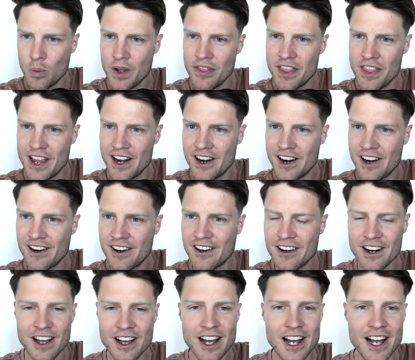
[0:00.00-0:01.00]
they're
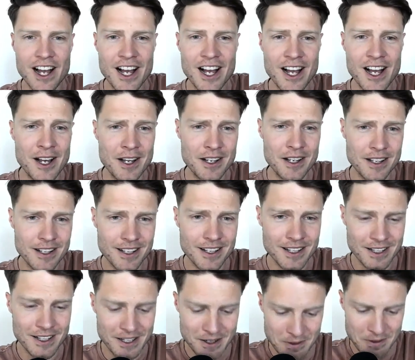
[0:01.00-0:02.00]

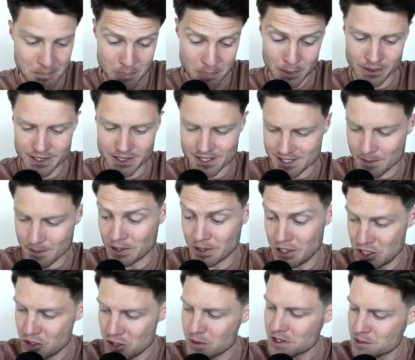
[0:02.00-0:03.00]
building something
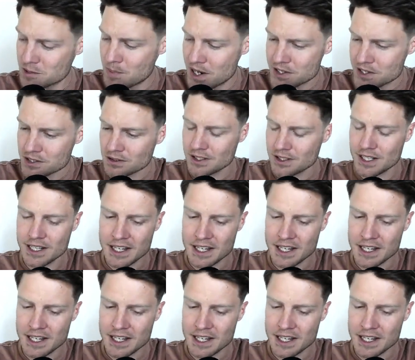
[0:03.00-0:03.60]
new especially,